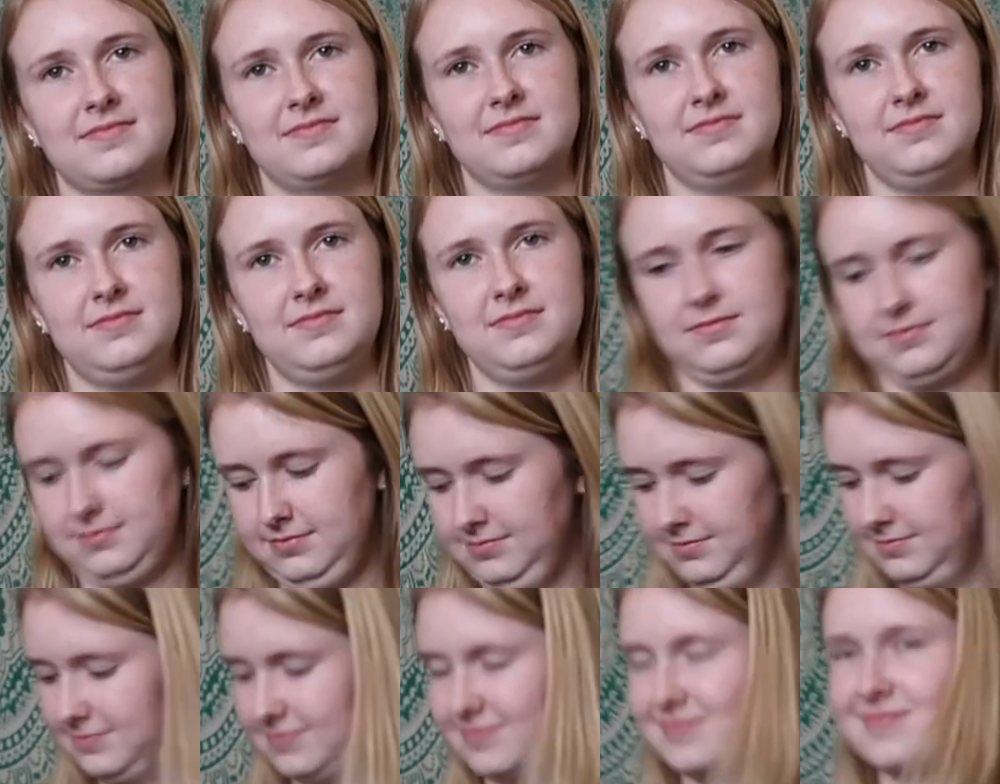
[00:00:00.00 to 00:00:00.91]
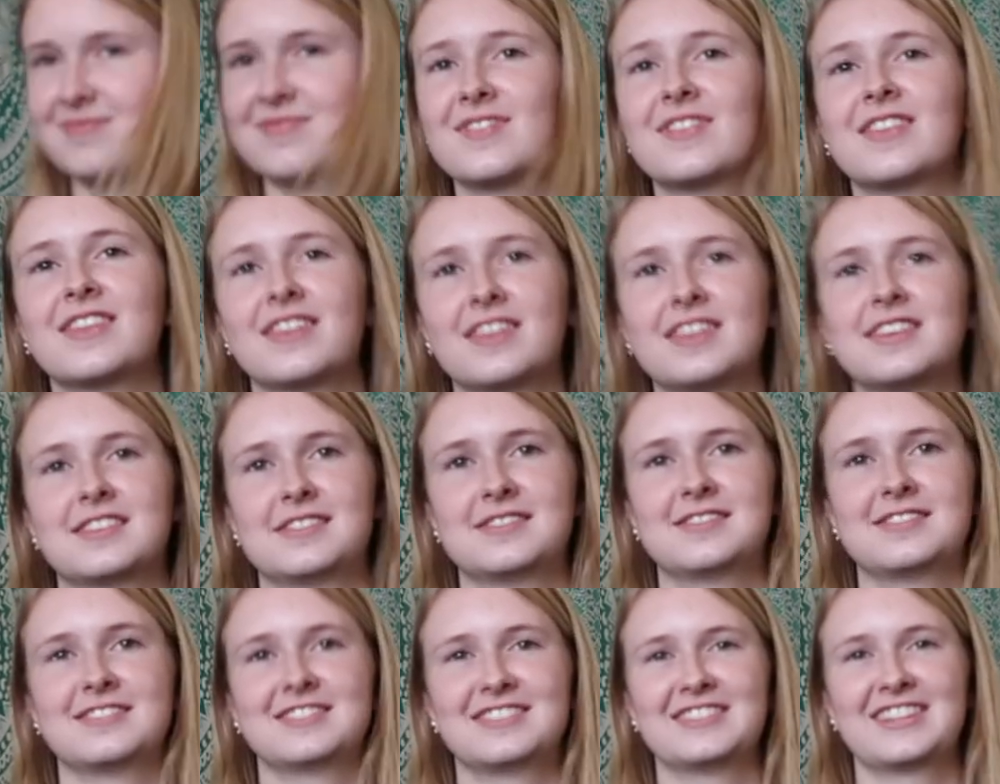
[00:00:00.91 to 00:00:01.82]
tip. See, it's like only
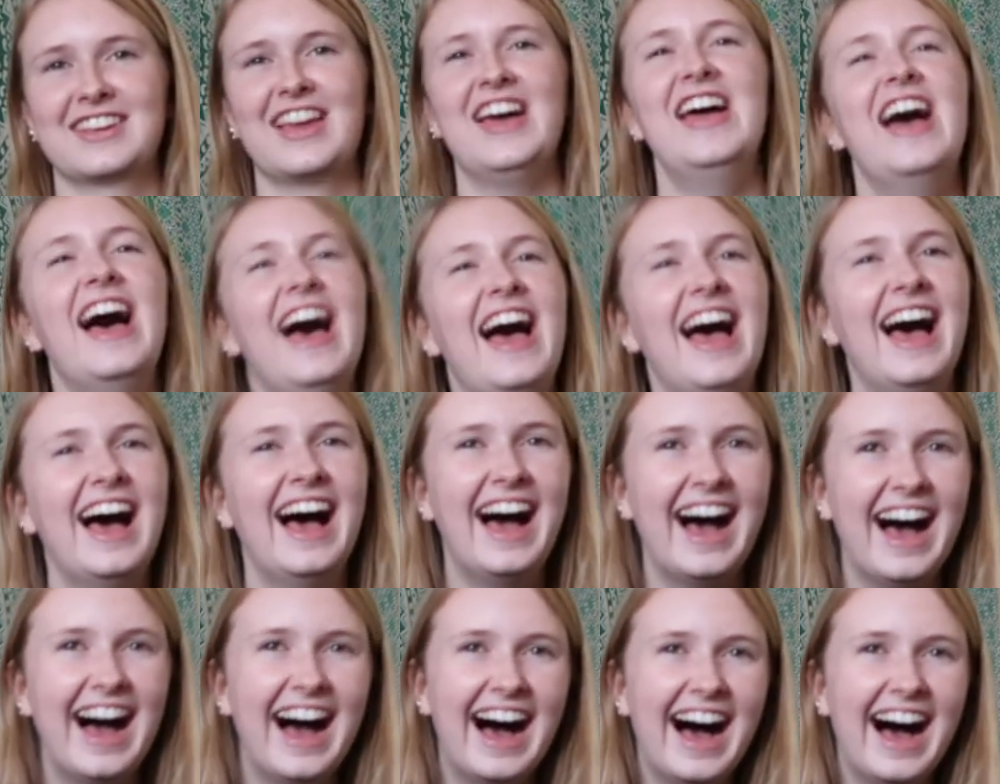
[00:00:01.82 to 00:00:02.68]
Cuarto kids would know.